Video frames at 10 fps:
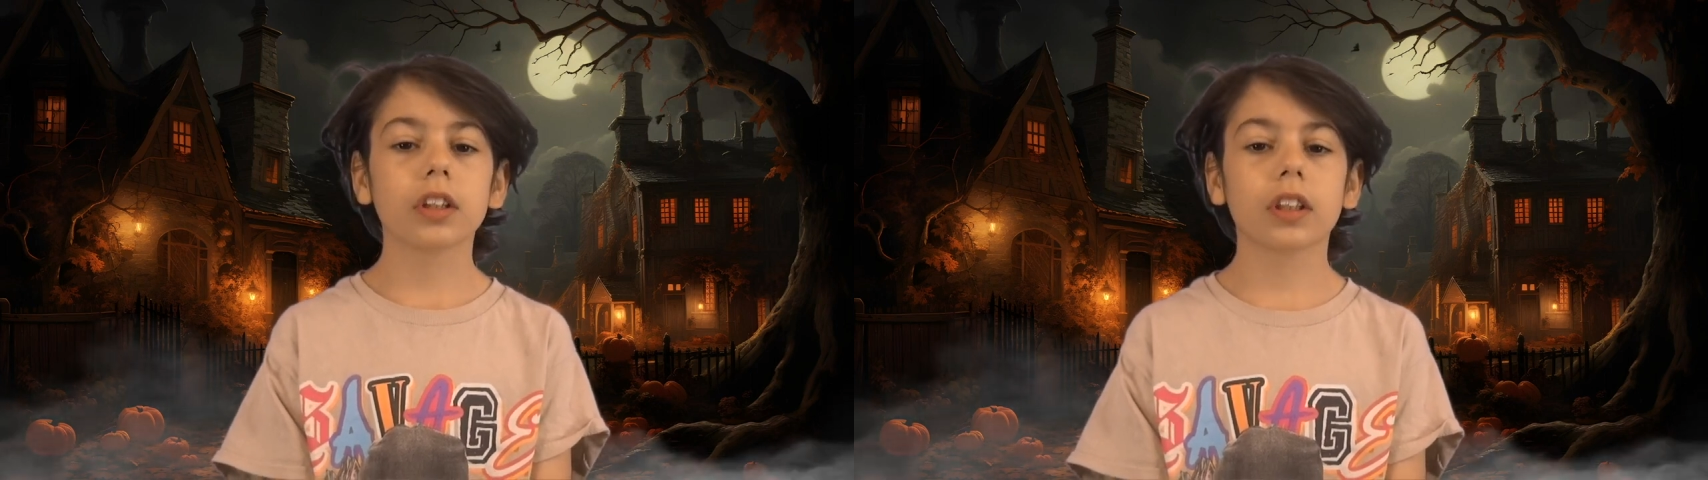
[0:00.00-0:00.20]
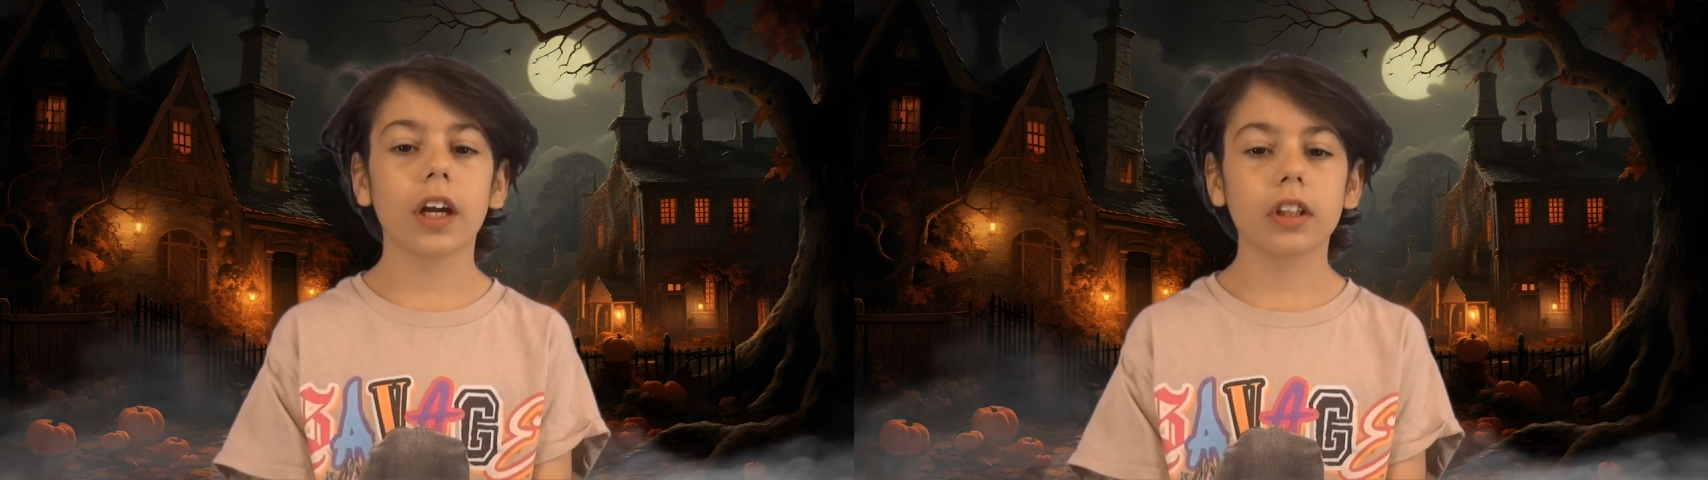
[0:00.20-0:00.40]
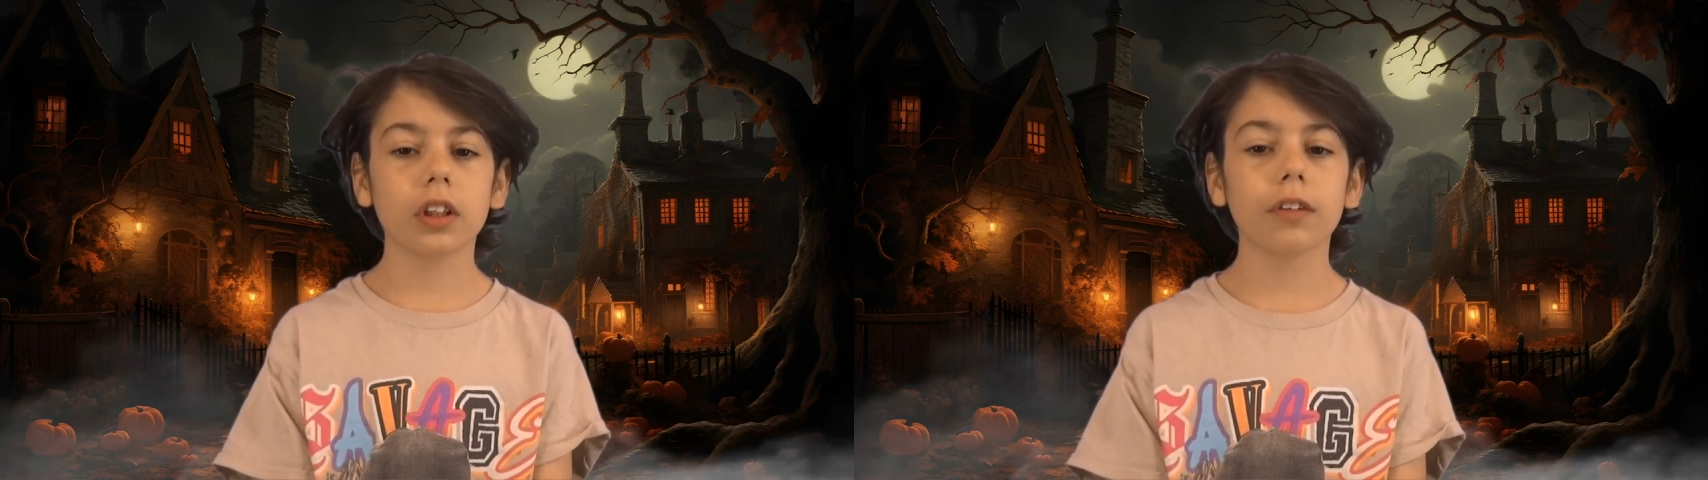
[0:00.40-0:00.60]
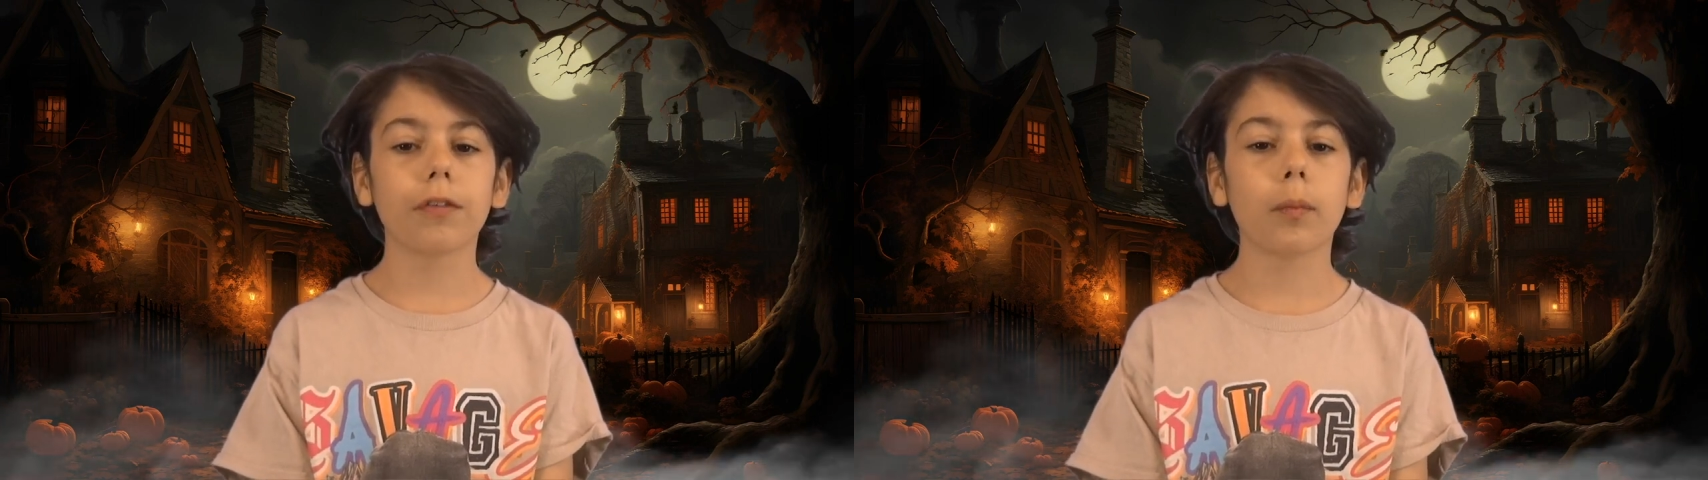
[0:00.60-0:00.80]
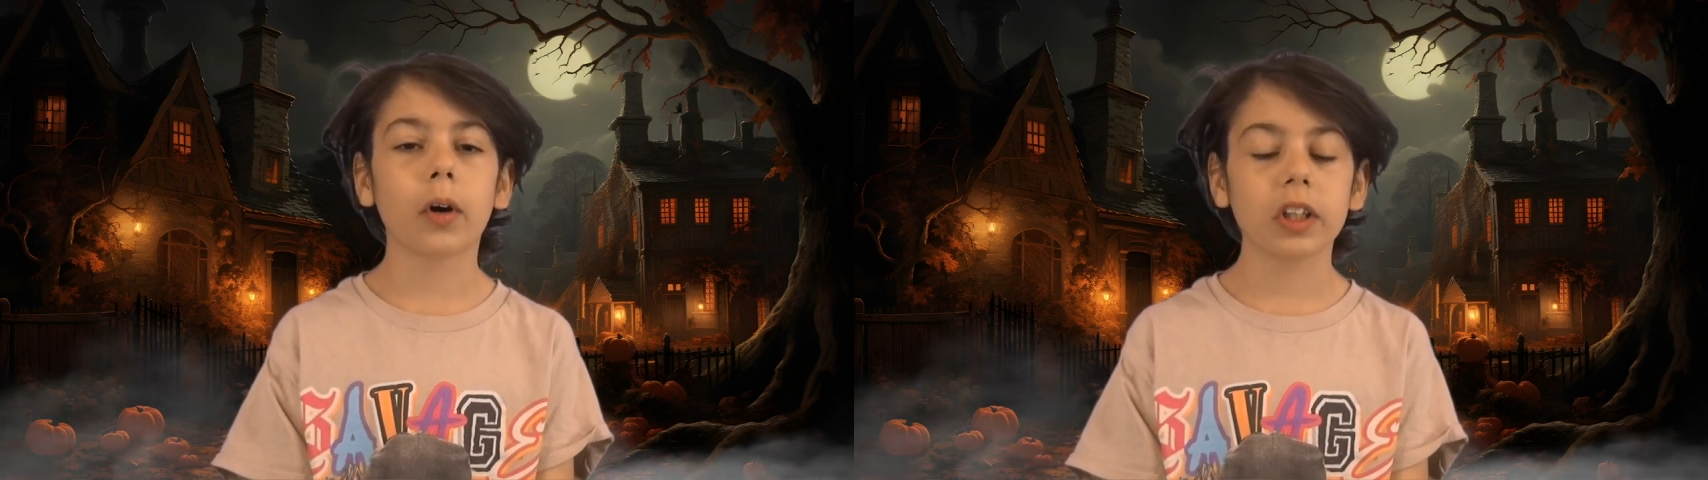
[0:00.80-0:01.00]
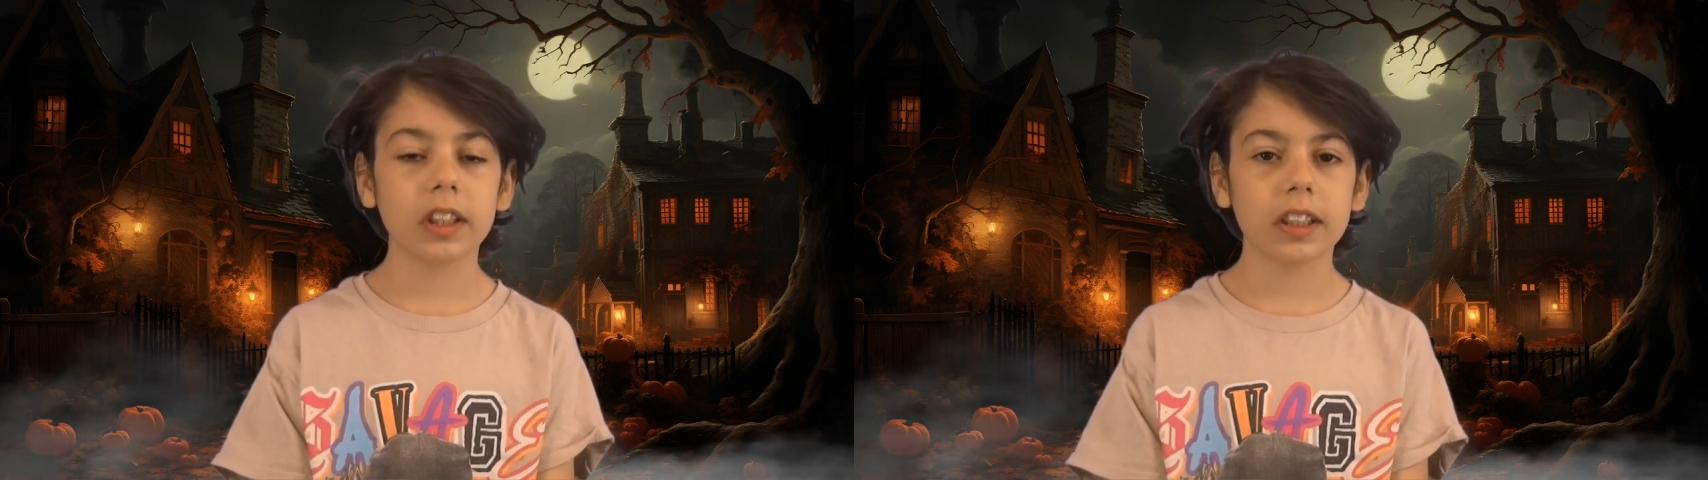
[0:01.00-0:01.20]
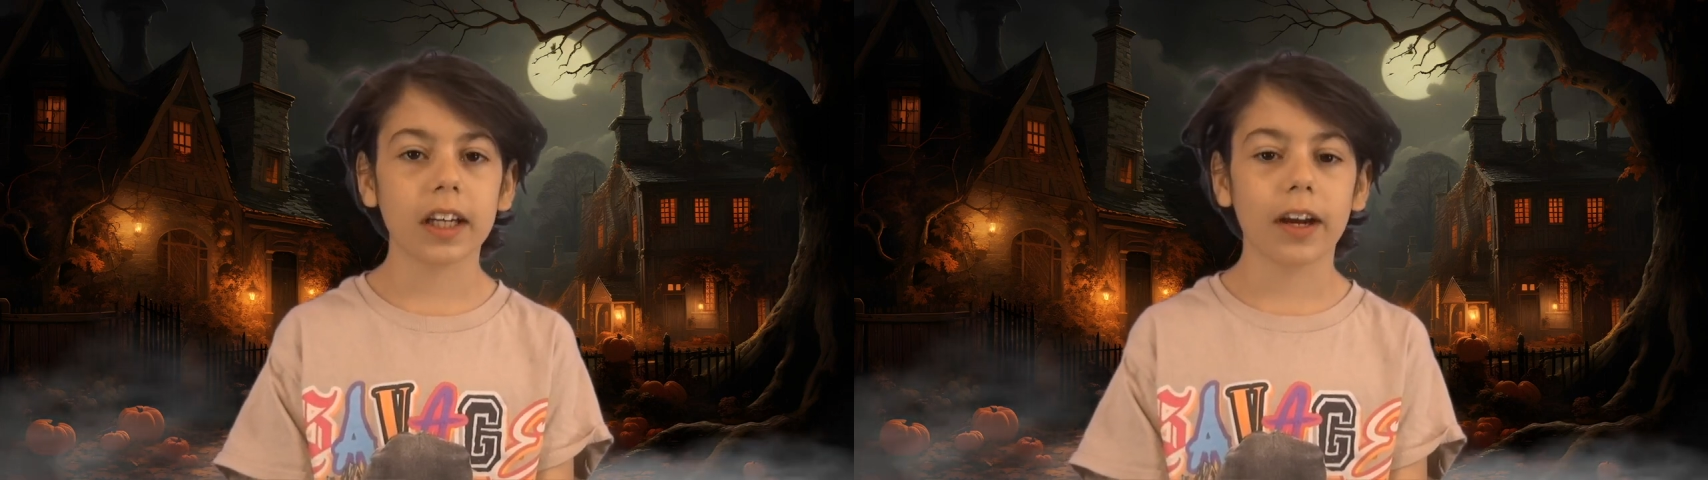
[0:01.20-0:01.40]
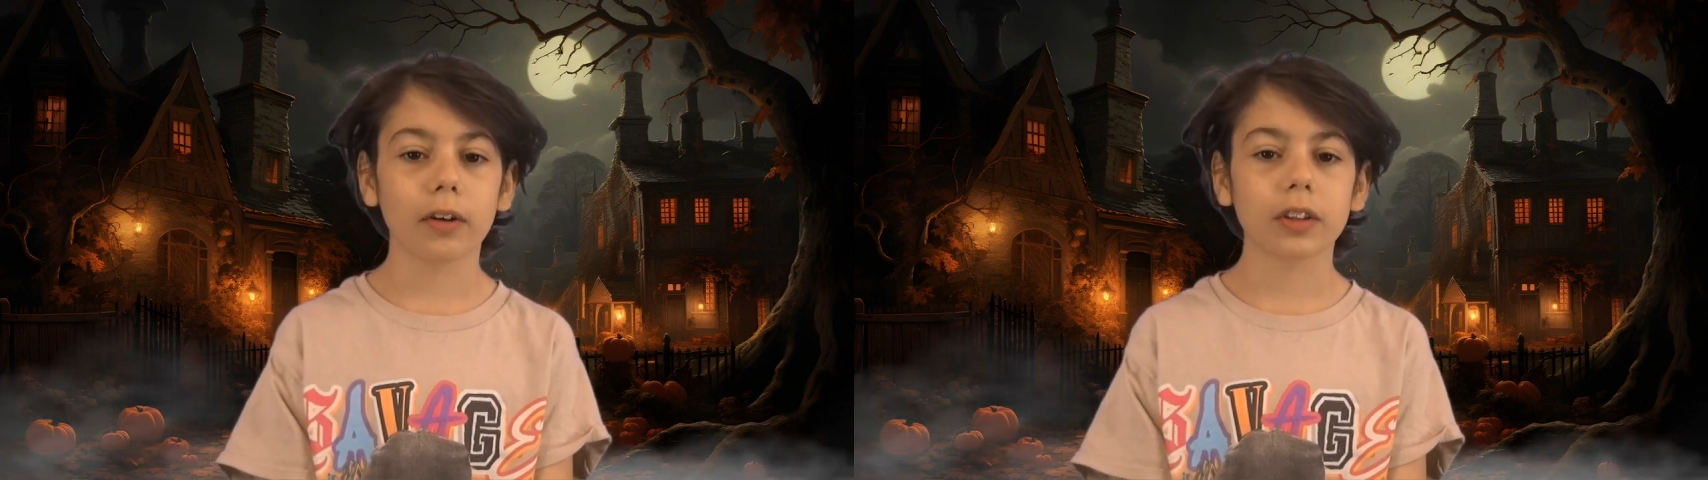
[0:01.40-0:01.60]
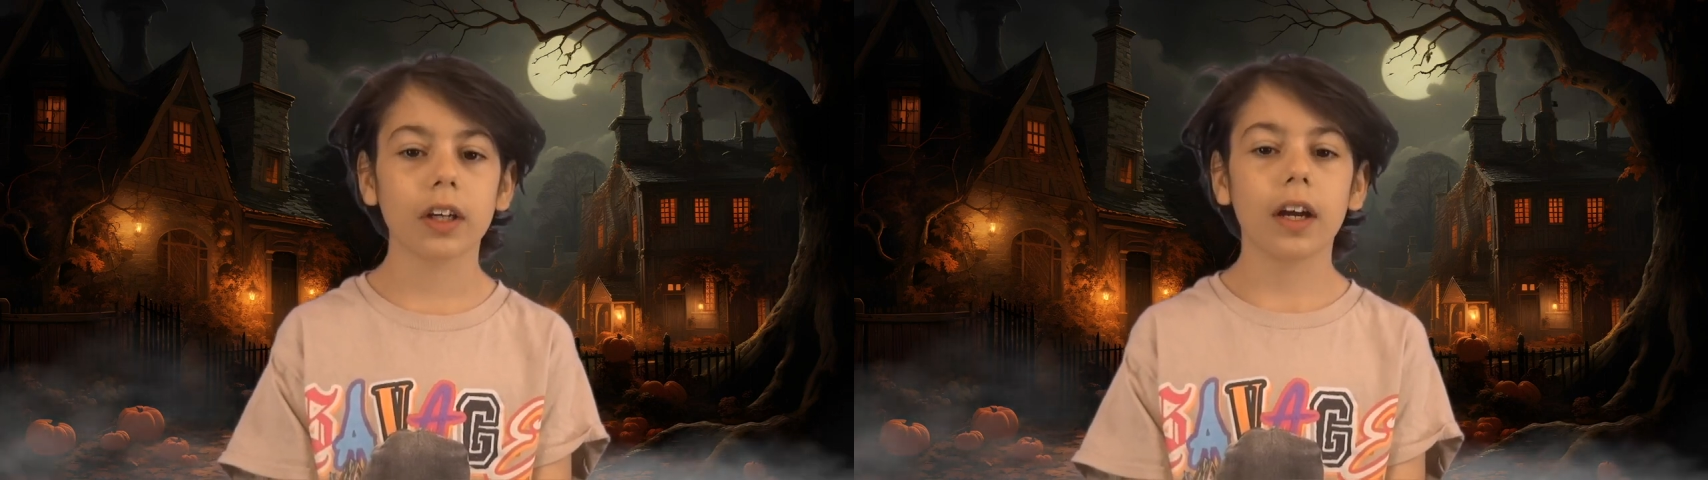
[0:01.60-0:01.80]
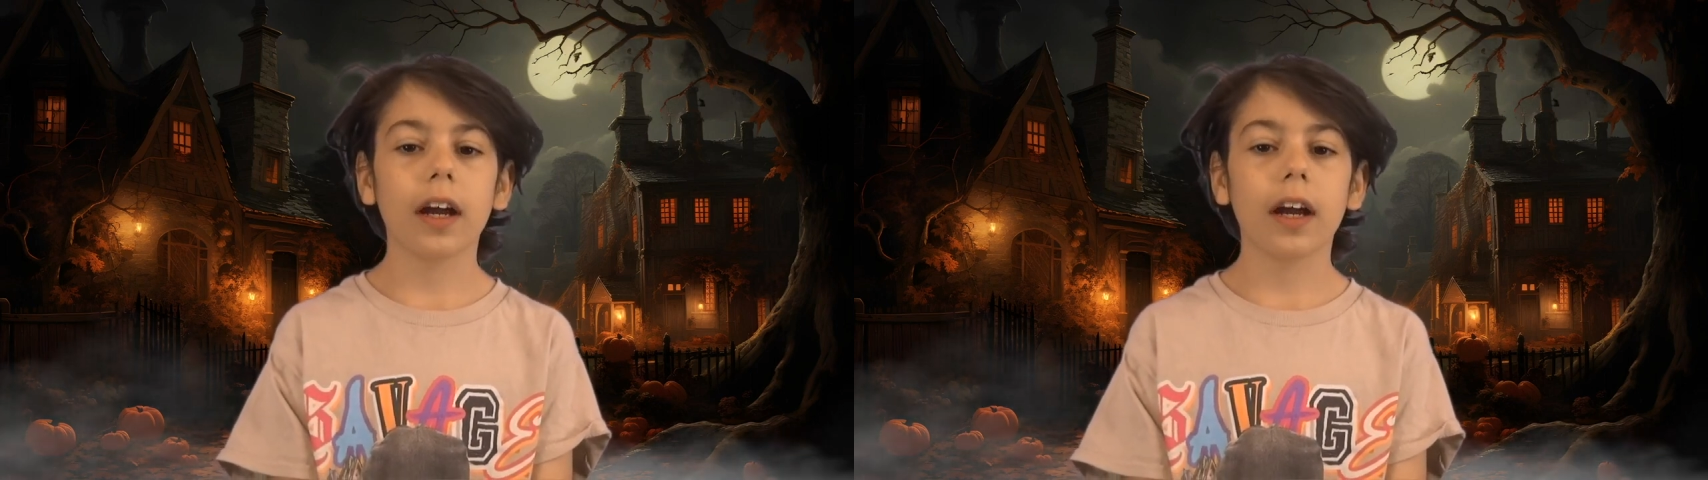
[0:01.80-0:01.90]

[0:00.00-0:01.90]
Stay tuned for more details.